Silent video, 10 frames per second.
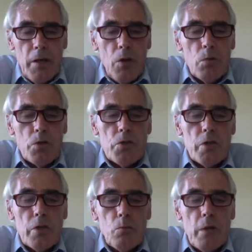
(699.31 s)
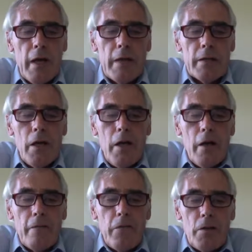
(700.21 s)
was that we had
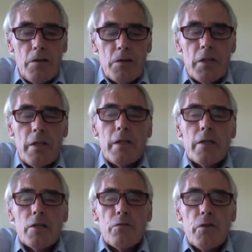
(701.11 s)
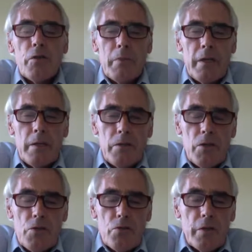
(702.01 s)
volunteers from
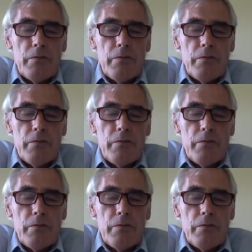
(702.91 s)
industry,